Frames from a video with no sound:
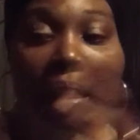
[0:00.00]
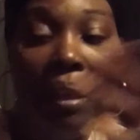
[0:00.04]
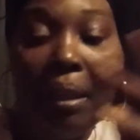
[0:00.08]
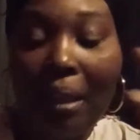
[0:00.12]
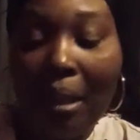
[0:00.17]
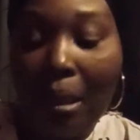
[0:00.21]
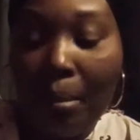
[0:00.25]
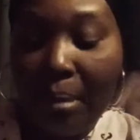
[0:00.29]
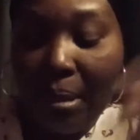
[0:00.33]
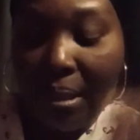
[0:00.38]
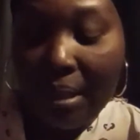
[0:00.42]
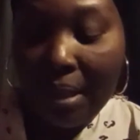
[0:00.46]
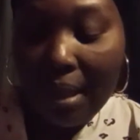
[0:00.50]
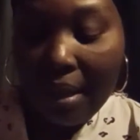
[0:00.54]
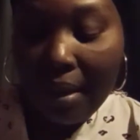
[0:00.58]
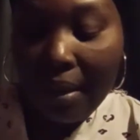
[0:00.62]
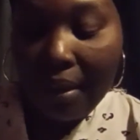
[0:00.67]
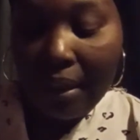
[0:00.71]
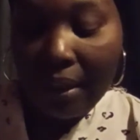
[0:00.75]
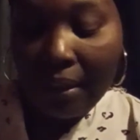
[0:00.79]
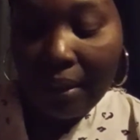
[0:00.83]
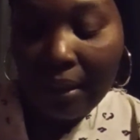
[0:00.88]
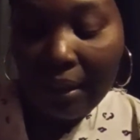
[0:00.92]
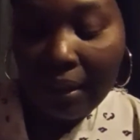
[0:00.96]
He be telling
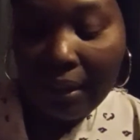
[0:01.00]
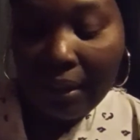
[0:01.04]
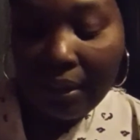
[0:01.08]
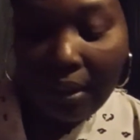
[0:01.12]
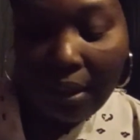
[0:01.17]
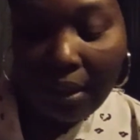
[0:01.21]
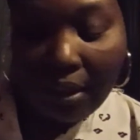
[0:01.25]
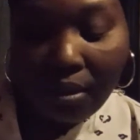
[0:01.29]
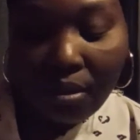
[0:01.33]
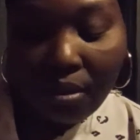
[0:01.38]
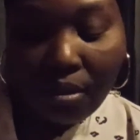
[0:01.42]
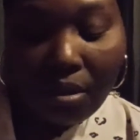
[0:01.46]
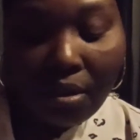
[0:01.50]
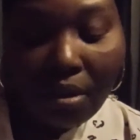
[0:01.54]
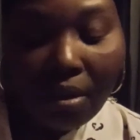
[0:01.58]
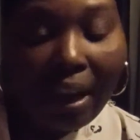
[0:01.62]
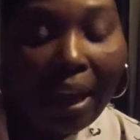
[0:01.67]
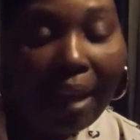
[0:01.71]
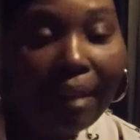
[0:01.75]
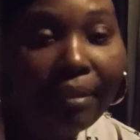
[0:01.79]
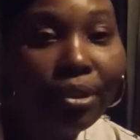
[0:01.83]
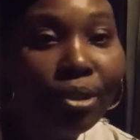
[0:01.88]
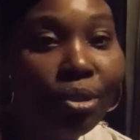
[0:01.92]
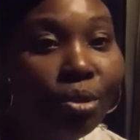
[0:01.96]
us his, you know,
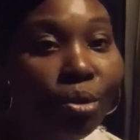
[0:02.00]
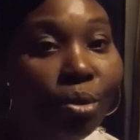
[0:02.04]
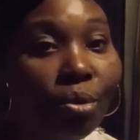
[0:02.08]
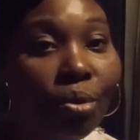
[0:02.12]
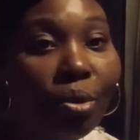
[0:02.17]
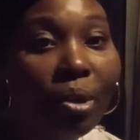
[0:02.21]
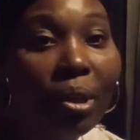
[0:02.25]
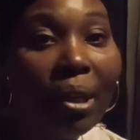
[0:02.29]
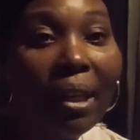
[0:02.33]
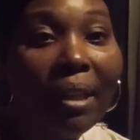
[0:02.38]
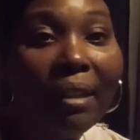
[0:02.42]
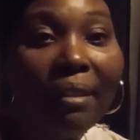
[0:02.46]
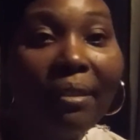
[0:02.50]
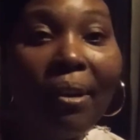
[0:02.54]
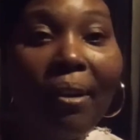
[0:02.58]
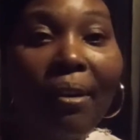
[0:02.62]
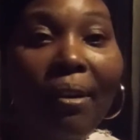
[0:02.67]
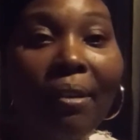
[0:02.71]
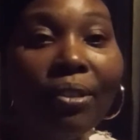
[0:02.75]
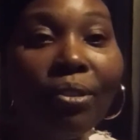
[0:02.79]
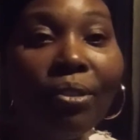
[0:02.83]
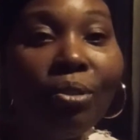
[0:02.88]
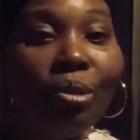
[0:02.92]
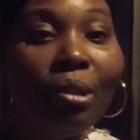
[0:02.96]
life story,
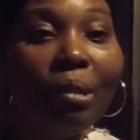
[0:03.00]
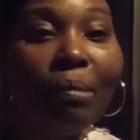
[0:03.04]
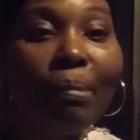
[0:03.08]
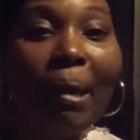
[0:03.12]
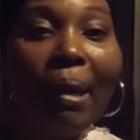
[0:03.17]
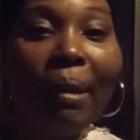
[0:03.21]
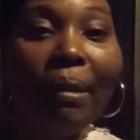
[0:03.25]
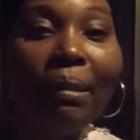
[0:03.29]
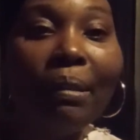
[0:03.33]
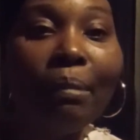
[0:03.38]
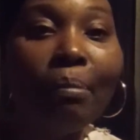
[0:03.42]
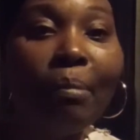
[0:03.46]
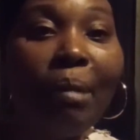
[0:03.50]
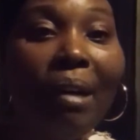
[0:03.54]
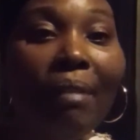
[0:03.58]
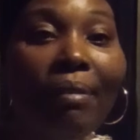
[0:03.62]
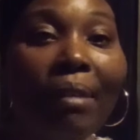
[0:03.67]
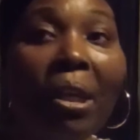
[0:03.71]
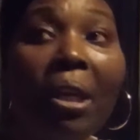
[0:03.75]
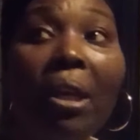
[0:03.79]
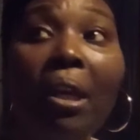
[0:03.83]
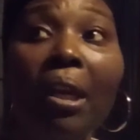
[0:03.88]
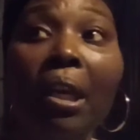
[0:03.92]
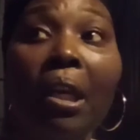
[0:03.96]
talking to us about his mother.
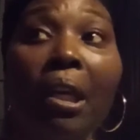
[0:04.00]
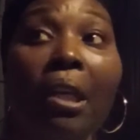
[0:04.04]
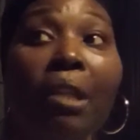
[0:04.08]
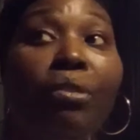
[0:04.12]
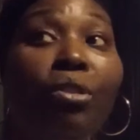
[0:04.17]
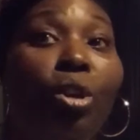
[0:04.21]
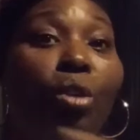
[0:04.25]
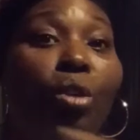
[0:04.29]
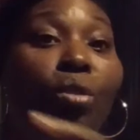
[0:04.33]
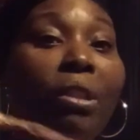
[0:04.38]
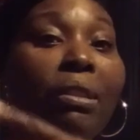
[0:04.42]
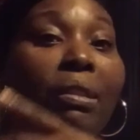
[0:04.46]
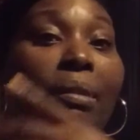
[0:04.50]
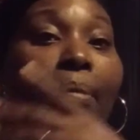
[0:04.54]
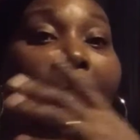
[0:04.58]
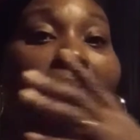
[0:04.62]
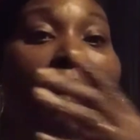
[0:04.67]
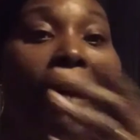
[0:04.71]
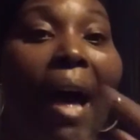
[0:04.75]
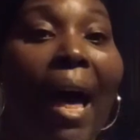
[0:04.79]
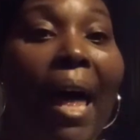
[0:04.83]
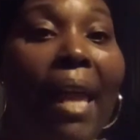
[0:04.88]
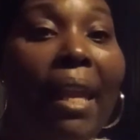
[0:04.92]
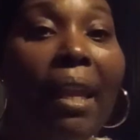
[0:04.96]
He told us
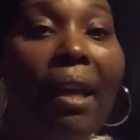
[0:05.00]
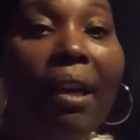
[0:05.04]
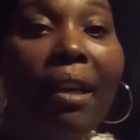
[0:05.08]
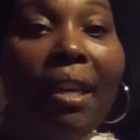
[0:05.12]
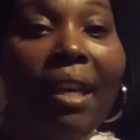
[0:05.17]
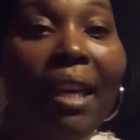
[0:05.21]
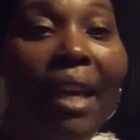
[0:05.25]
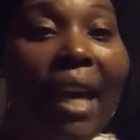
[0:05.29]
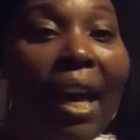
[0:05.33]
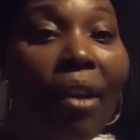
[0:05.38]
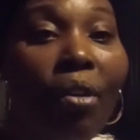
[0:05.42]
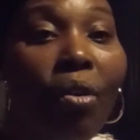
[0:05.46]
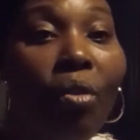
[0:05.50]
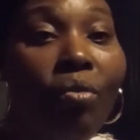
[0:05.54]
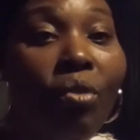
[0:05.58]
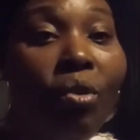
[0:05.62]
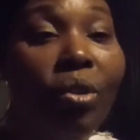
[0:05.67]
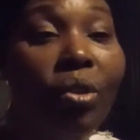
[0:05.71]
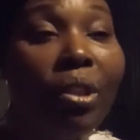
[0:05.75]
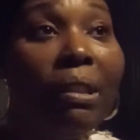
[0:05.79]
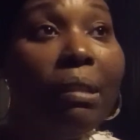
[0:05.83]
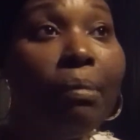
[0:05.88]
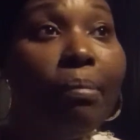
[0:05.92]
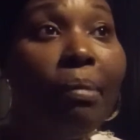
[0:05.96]
about how lucky got over
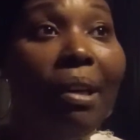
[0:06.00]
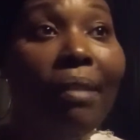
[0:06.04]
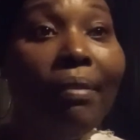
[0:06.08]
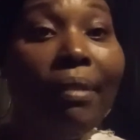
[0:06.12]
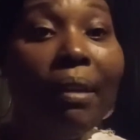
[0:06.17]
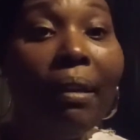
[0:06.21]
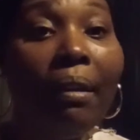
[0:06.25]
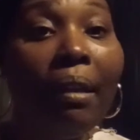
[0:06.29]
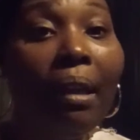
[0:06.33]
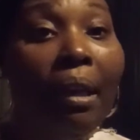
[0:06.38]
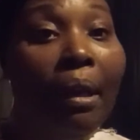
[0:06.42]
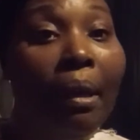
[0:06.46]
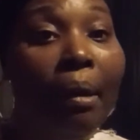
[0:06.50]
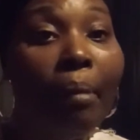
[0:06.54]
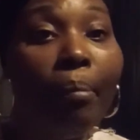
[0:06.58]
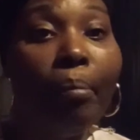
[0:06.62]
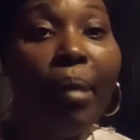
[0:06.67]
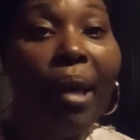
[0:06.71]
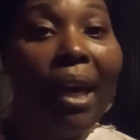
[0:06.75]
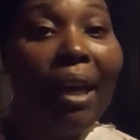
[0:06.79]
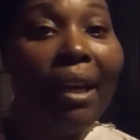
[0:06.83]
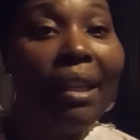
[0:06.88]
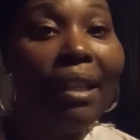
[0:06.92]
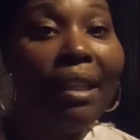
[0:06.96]
on his mother
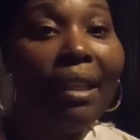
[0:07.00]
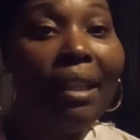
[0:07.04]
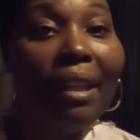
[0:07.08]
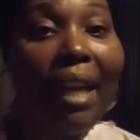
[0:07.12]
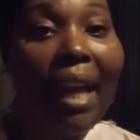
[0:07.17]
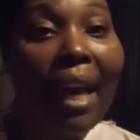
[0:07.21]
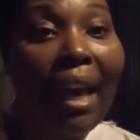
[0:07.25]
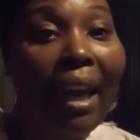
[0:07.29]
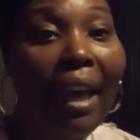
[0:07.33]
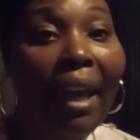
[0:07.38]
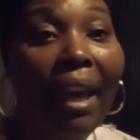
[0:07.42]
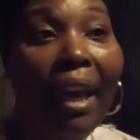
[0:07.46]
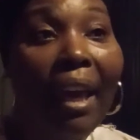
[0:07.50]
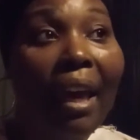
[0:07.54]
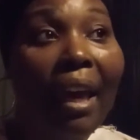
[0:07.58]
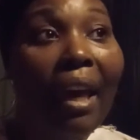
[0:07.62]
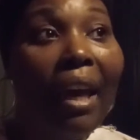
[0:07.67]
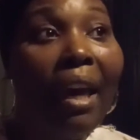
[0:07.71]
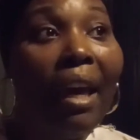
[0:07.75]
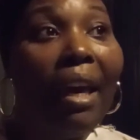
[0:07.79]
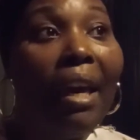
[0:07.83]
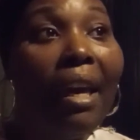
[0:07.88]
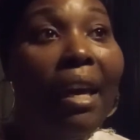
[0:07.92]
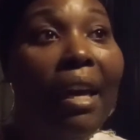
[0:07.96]
back in the day.
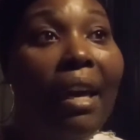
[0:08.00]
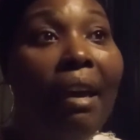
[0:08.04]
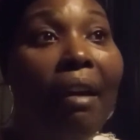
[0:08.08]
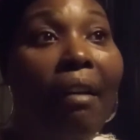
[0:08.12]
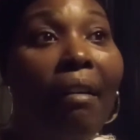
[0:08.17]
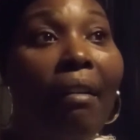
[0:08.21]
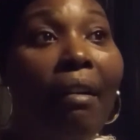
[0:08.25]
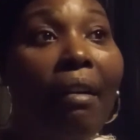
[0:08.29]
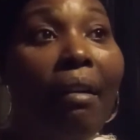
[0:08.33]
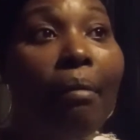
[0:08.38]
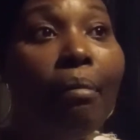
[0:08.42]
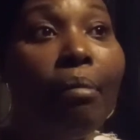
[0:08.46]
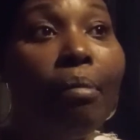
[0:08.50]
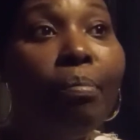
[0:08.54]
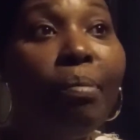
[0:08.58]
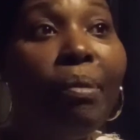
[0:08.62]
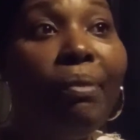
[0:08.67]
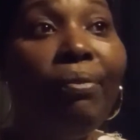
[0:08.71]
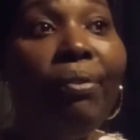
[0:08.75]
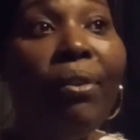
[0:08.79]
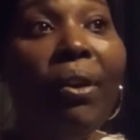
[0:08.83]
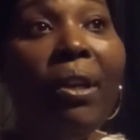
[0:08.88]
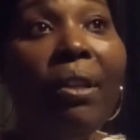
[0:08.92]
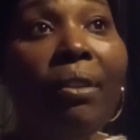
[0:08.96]
And um mm-hmm.
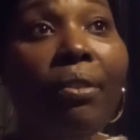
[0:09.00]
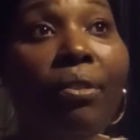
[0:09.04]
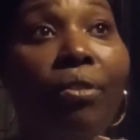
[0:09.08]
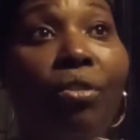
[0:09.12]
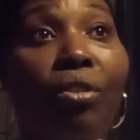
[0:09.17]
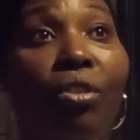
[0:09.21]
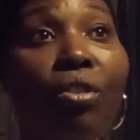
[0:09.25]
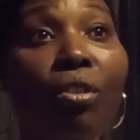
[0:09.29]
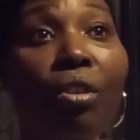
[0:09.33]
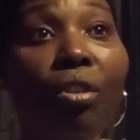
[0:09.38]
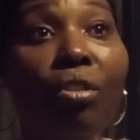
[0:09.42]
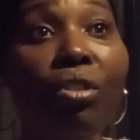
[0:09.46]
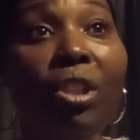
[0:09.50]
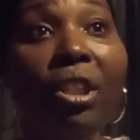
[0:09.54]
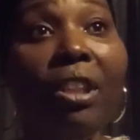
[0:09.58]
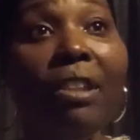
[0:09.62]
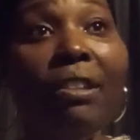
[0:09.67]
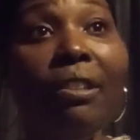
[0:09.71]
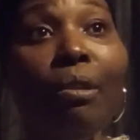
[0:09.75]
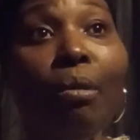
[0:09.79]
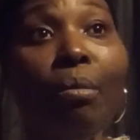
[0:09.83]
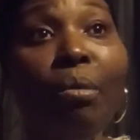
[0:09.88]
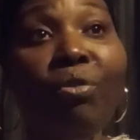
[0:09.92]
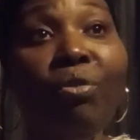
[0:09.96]
before, you know, years
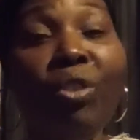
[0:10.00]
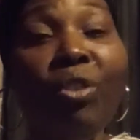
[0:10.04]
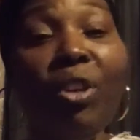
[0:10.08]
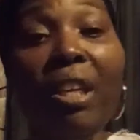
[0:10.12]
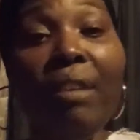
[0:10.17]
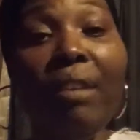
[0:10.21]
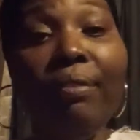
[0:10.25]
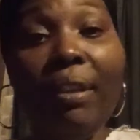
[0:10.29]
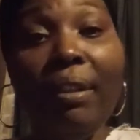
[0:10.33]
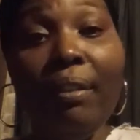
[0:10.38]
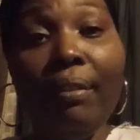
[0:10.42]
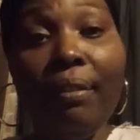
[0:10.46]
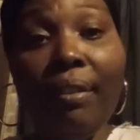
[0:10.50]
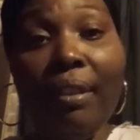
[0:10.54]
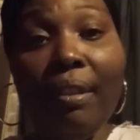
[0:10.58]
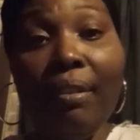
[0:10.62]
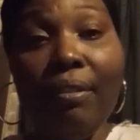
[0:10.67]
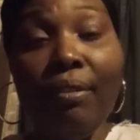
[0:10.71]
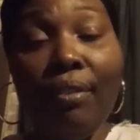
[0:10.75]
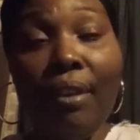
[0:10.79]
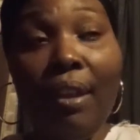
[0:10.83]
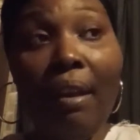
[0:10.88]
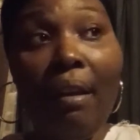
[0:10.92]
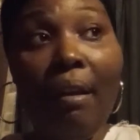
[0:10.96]
ago, before he even
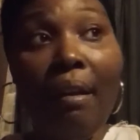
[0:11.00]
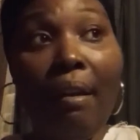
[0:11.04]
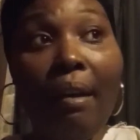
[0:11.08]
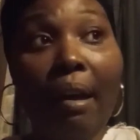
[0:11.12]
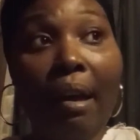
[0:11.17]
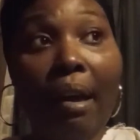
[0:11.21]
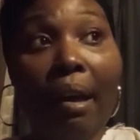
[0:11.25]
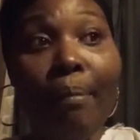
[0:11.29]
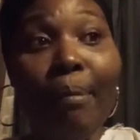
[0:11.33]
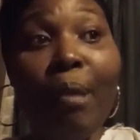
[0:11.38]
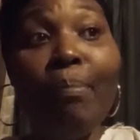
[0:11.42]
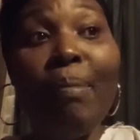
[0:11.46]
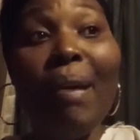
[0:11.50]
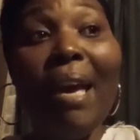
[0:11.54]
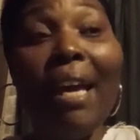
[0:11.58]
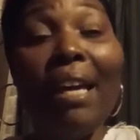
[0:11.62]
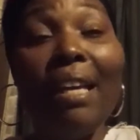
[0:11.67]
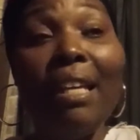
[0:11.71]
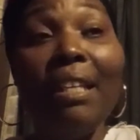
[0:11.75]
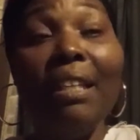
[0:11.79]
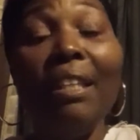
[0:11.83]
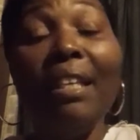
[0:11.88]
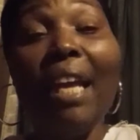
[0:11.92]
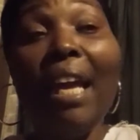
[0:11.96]
uh I mean back
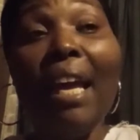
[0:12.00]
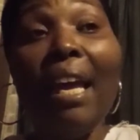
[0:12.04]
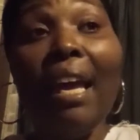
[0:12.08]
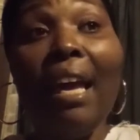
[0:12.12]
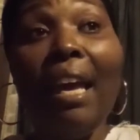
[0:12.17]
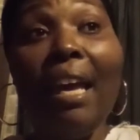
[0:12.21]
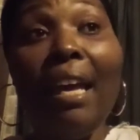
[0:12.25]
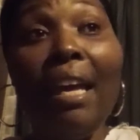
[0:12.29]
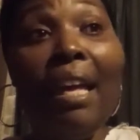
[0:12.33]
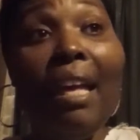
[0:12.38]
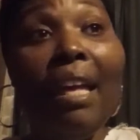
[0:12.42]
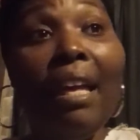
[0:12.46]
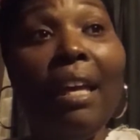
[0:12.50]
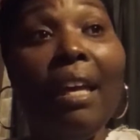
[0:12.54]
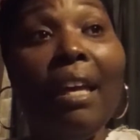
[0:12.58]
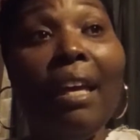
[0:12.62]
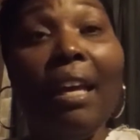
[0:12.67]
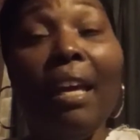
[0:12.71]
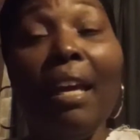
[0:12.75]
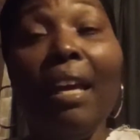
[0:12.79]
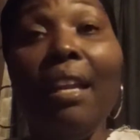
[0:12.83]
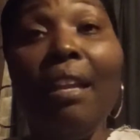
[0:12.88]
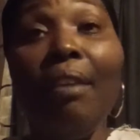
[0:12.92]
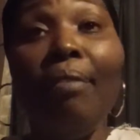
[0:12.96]
in the day,
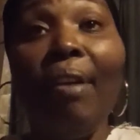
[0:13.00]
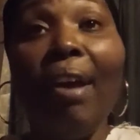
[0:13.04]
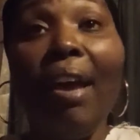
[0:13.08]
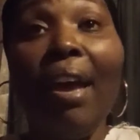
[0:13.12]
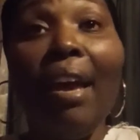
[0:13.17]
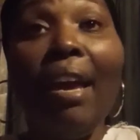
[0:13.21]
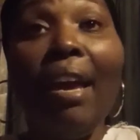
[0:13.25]
anyway,